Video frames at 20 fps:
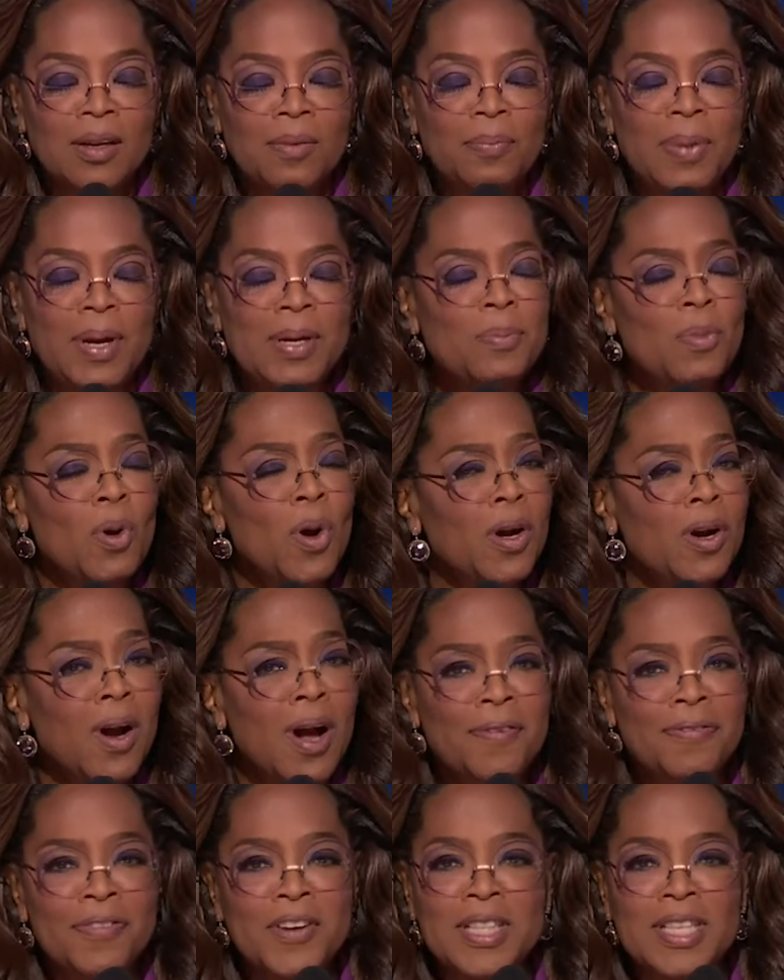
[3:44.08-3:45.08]
But more
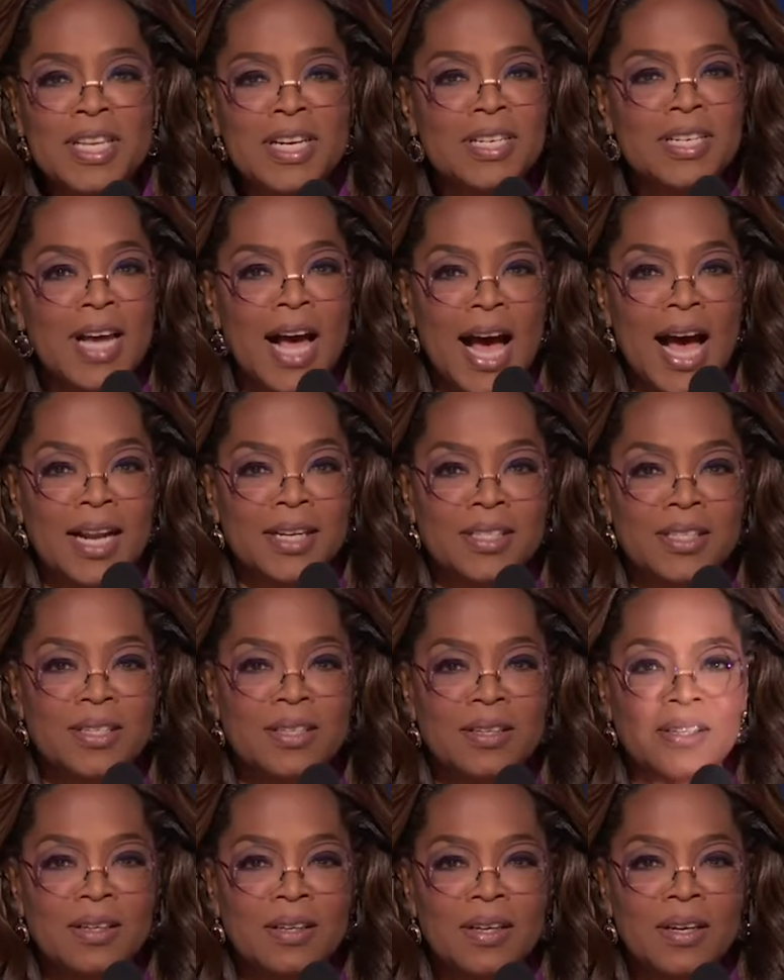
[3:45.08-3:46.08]
often than
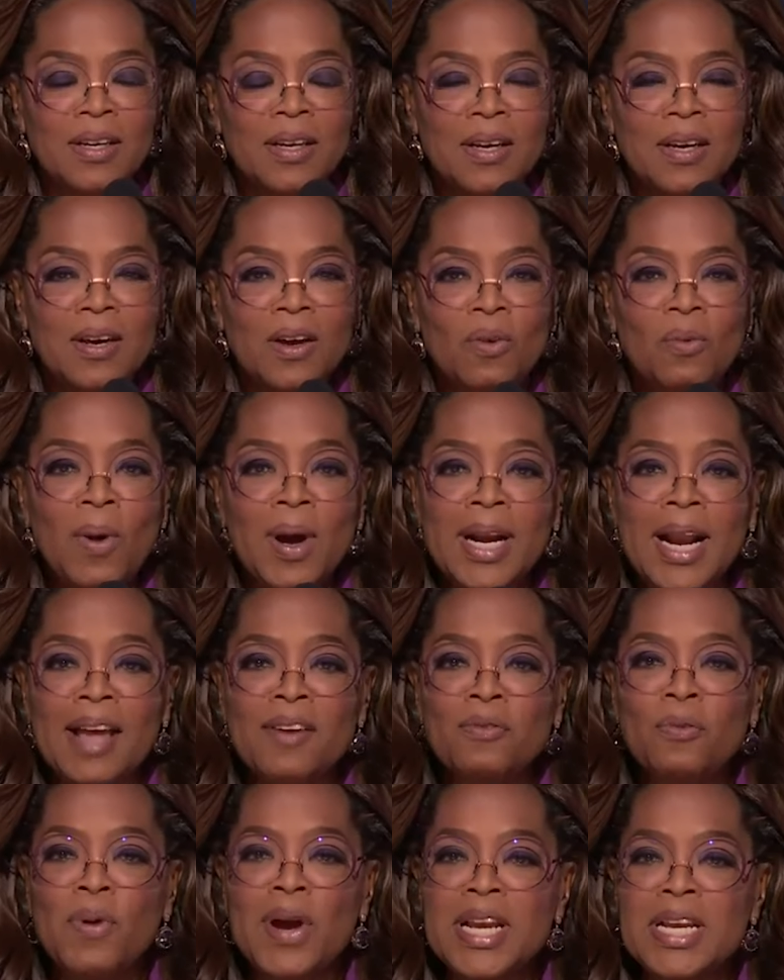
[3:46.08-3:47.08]
not, what
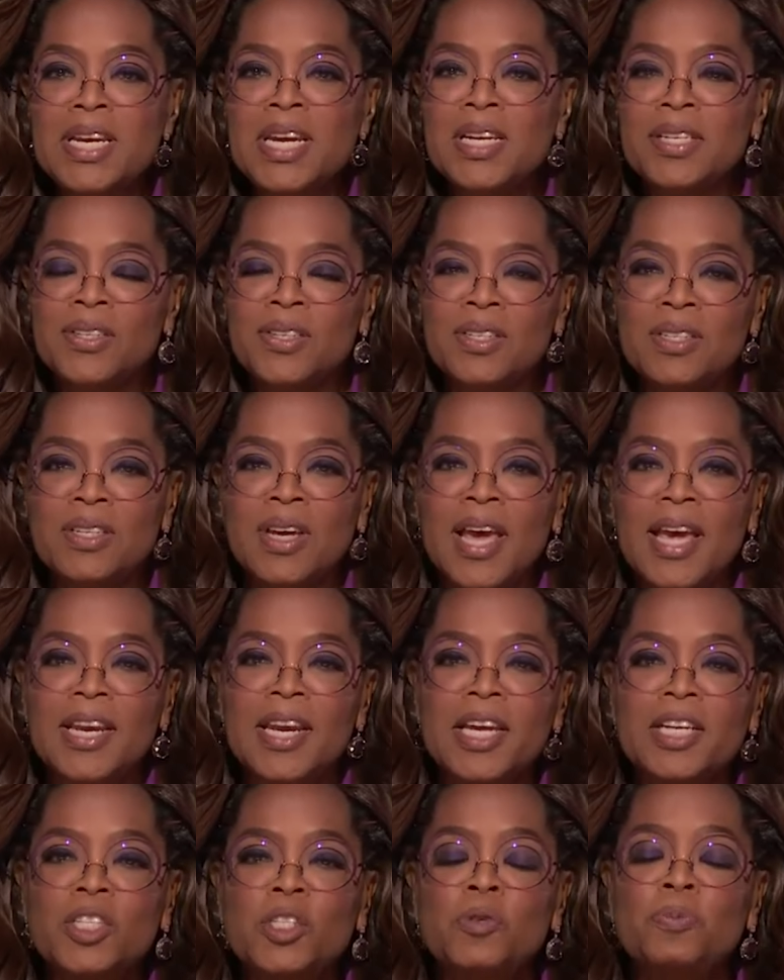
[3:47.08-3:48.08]
I've witnessed
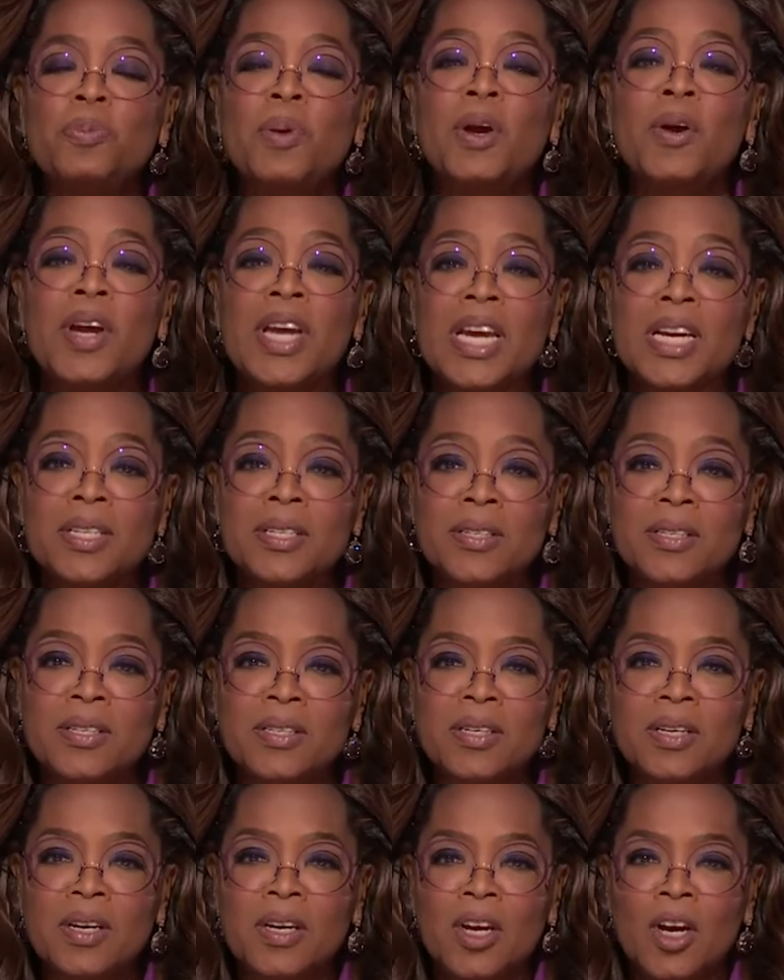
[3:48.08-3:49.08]
and
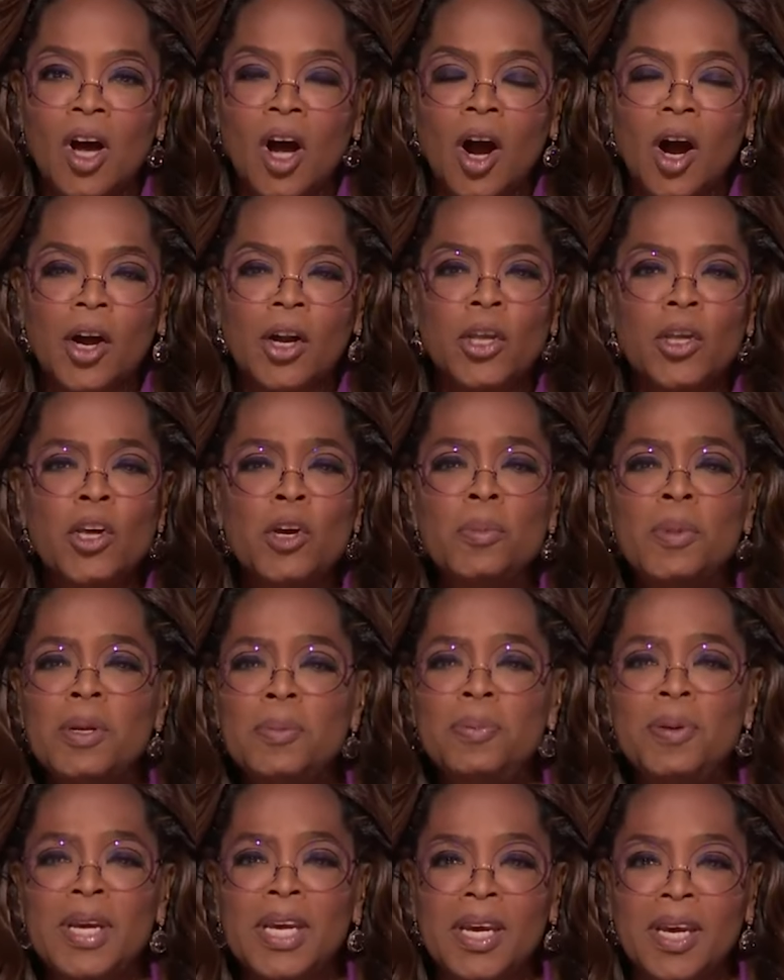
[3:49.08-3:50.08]
experienced are
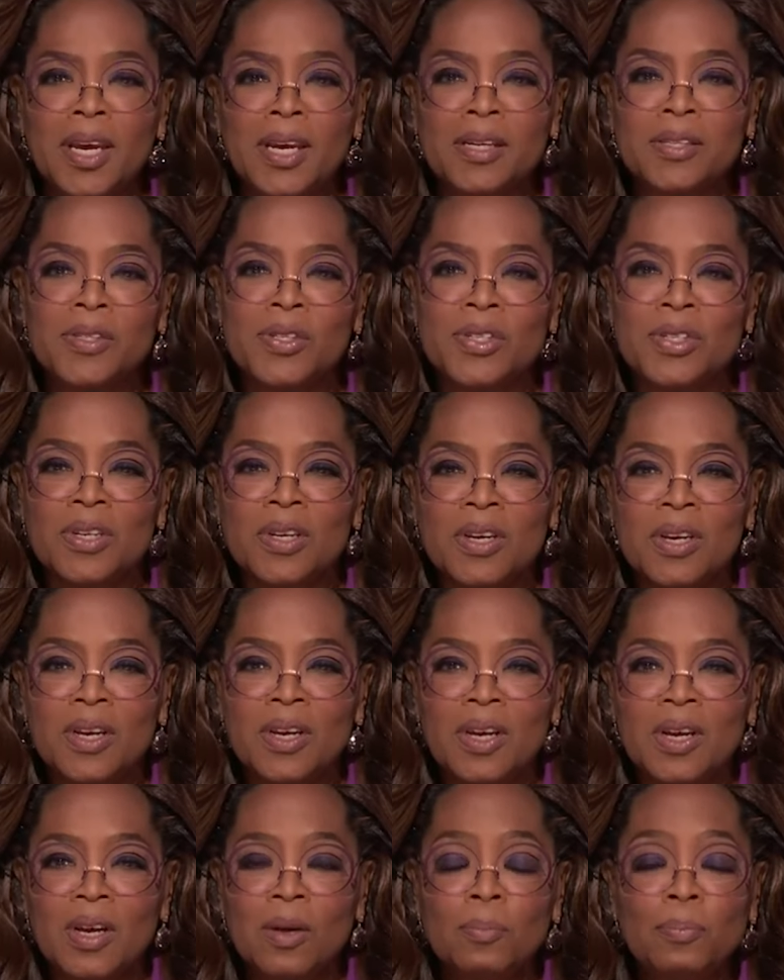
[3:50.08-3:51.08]
human beings,
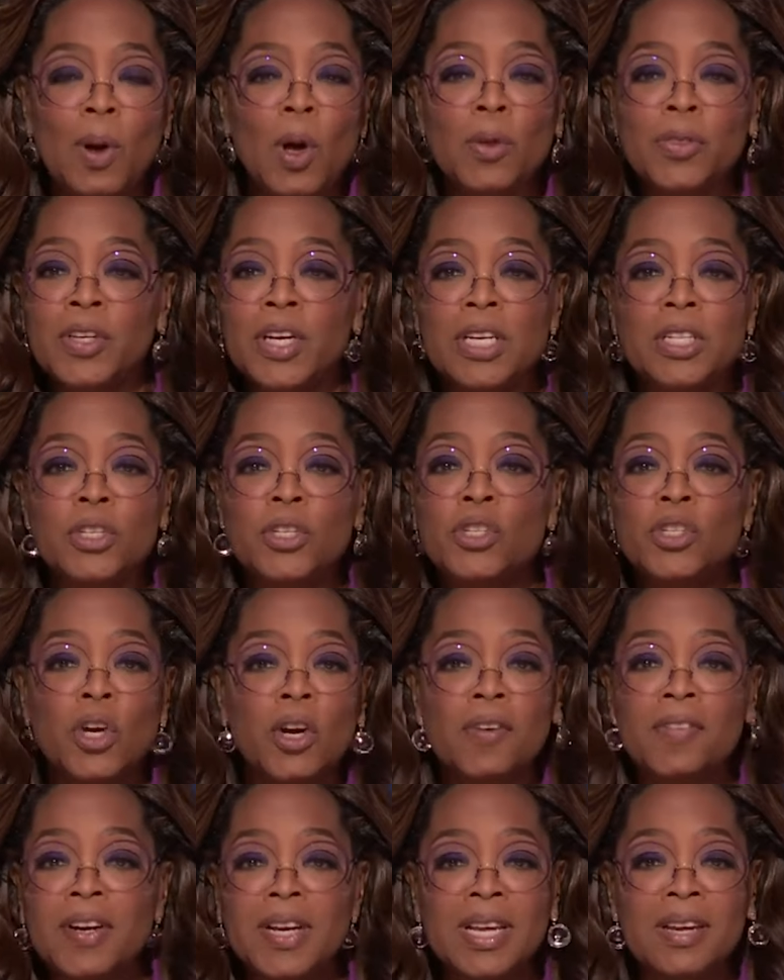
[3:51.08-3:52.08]
both
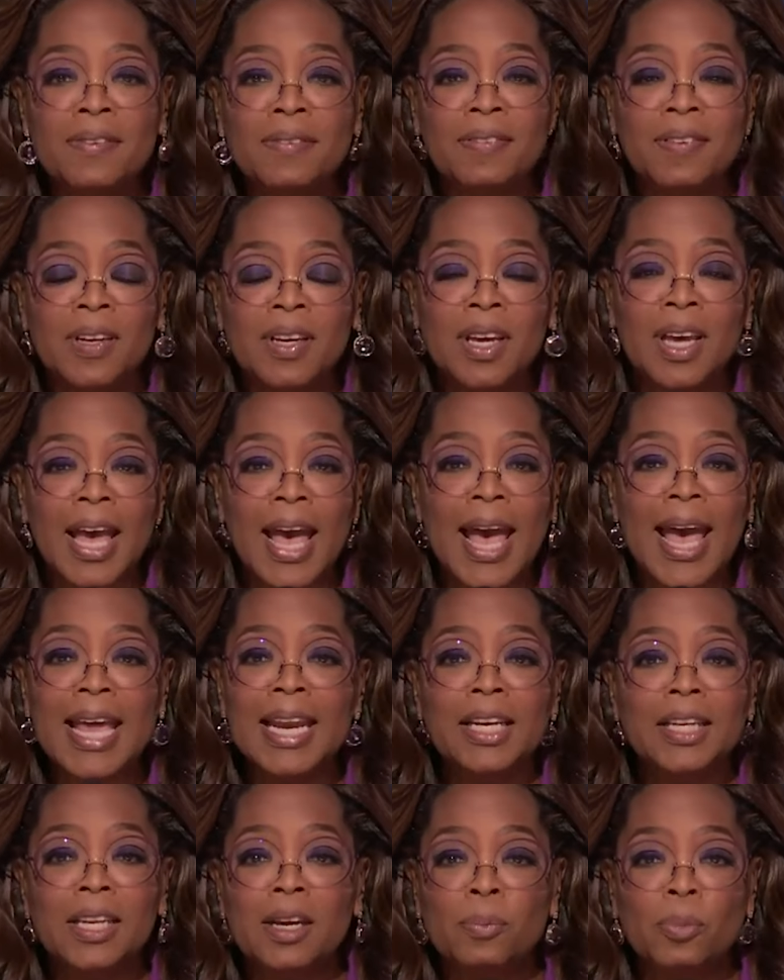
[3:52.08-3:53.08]
conservative
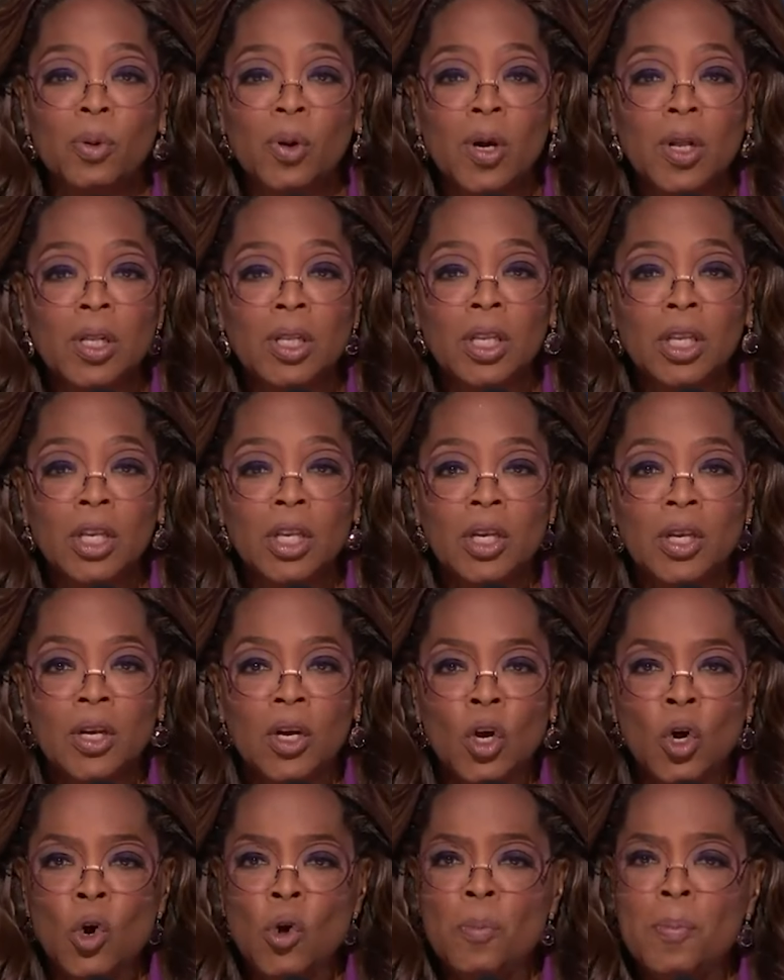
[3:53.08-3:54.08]
and liberal,
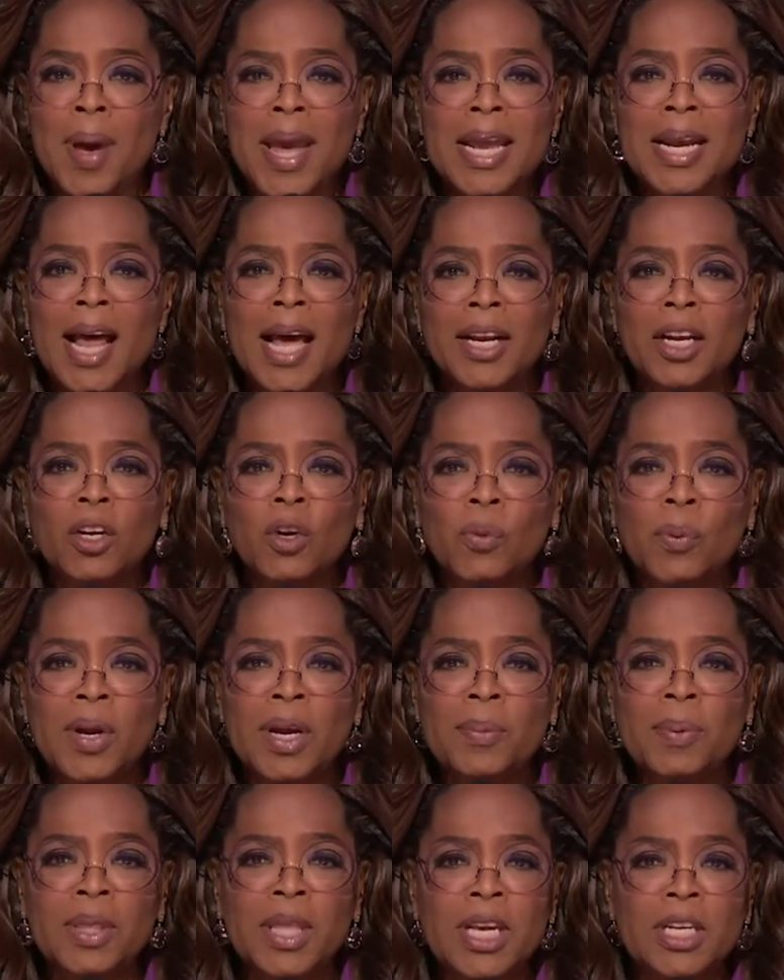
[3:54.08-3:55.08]
who may not
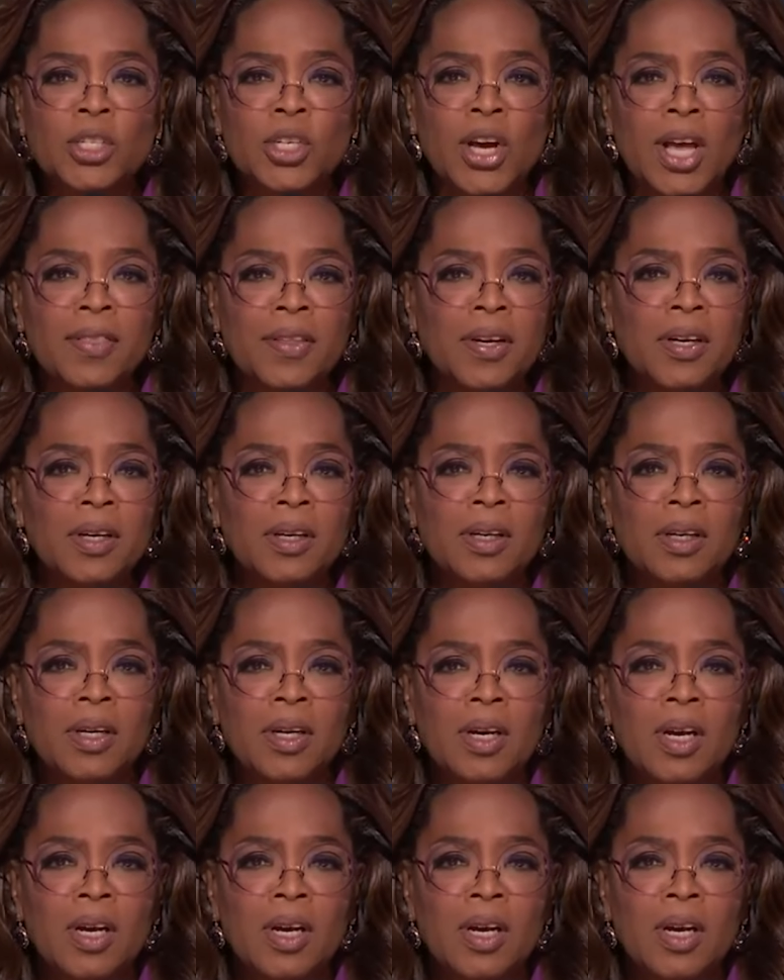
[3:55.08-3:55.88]
agree with each other,